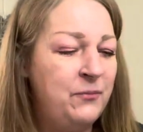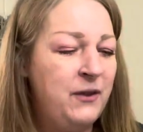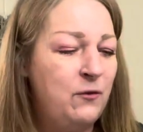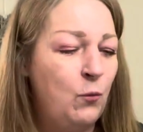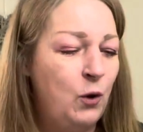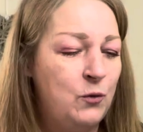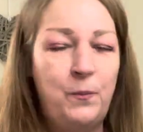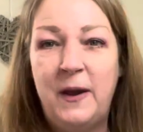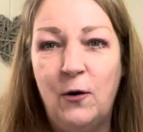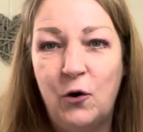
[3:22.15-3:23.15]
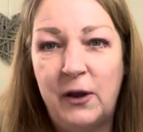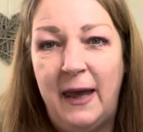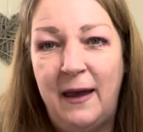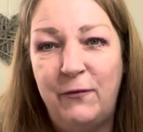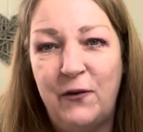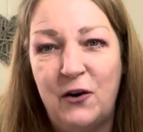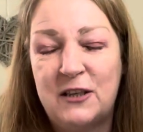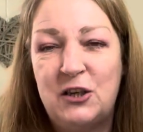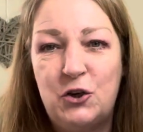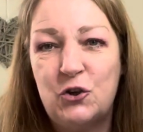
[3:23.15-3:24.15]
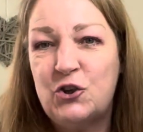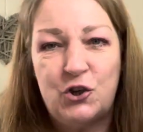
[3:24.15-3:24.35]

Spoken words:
that would be okay for her to just